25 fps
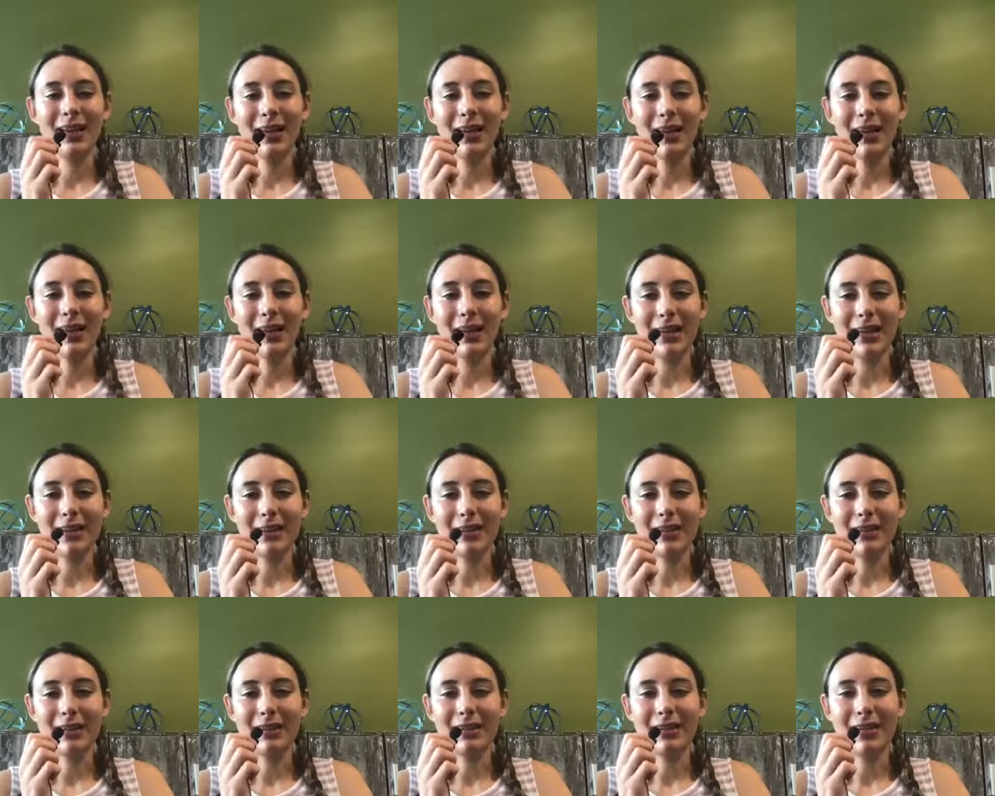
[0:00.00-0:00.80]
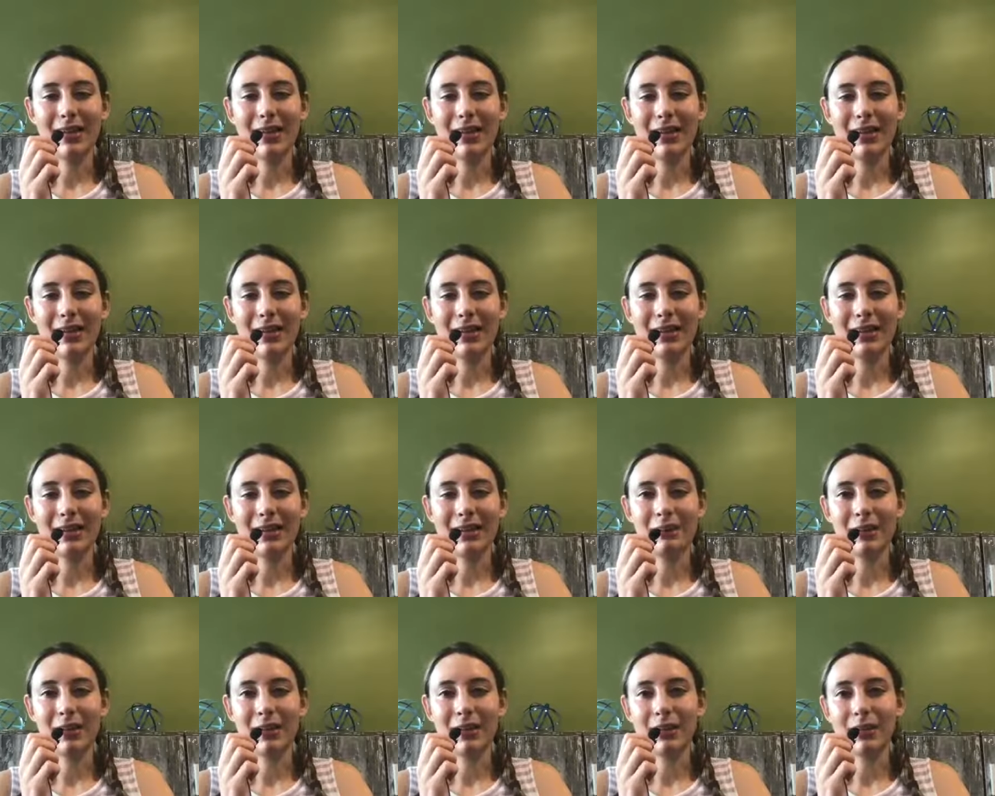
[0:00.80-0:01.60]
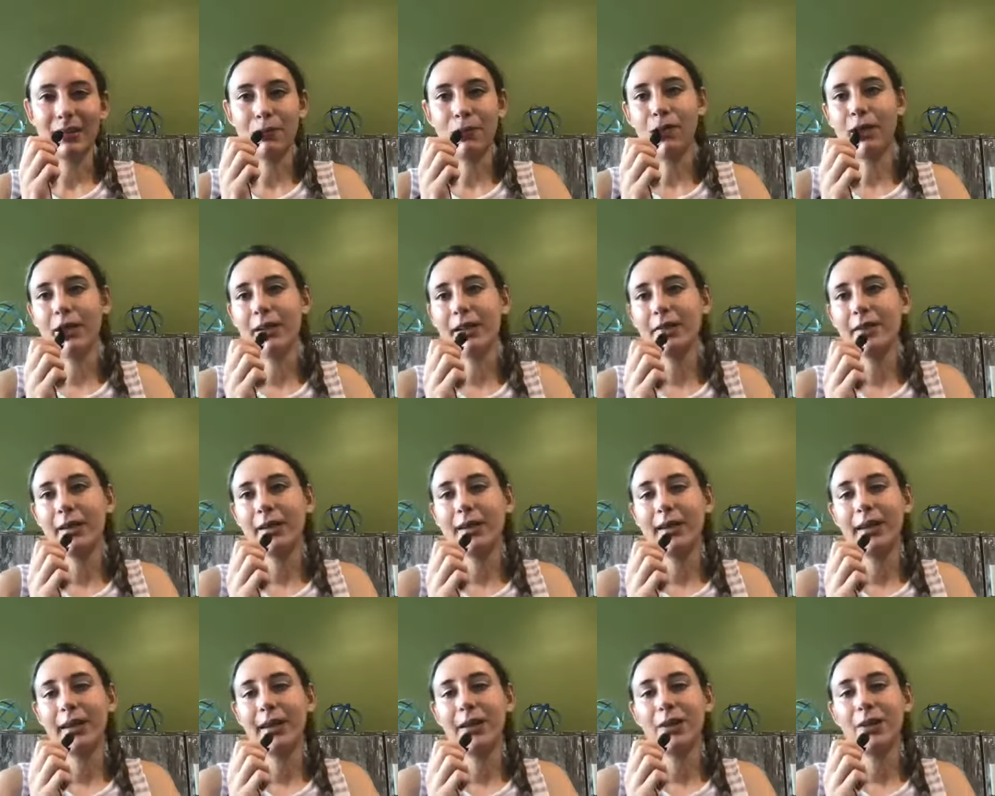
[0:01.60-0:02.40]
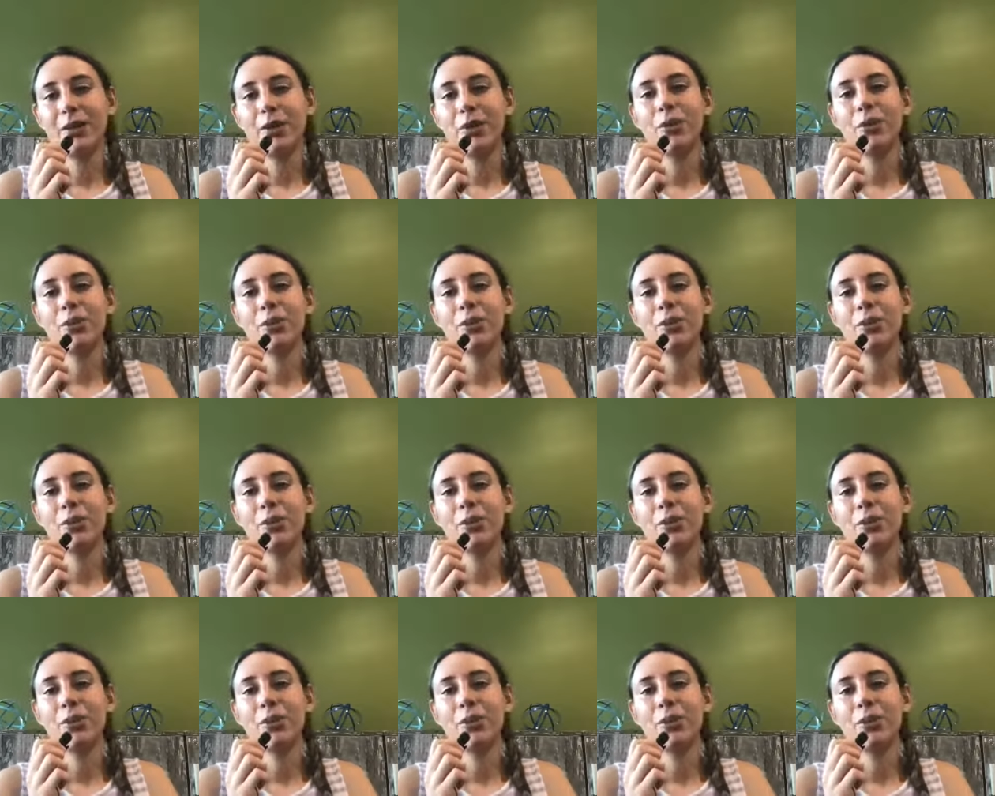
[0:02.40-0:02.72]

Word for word: And yeah, it's Monday morning right now.